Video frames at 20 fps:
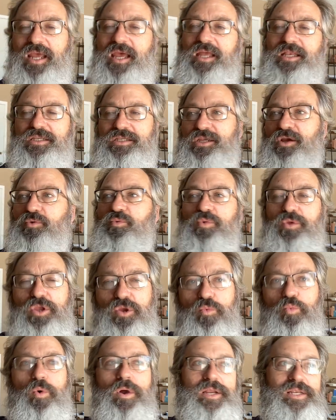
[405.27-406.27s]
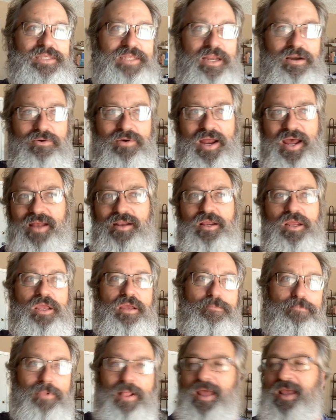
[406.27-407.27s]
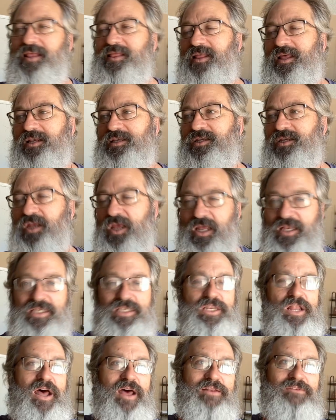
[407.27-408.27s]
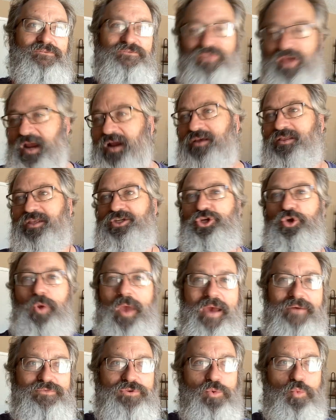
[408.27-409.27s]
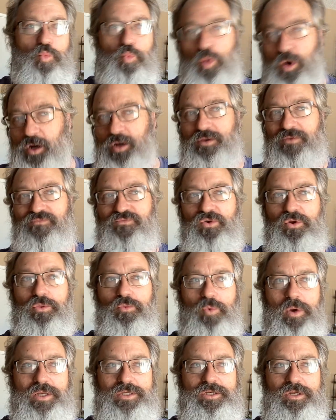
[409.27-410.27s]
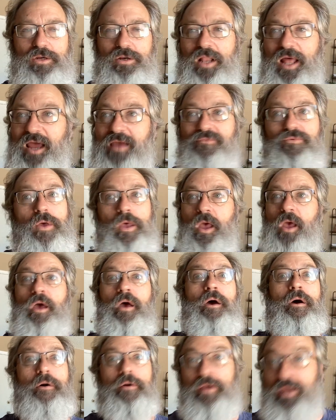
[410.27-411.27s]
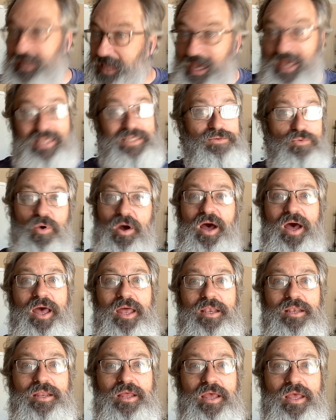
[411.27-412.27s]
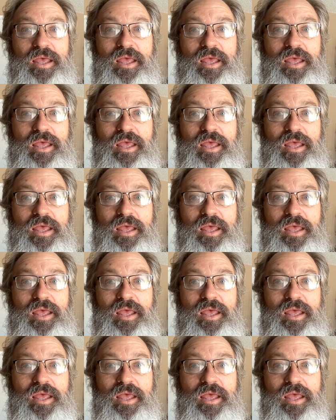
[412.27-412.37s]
And so you want to sit around and complain that it's not fair that you have to work for the rest of your life. Guess what?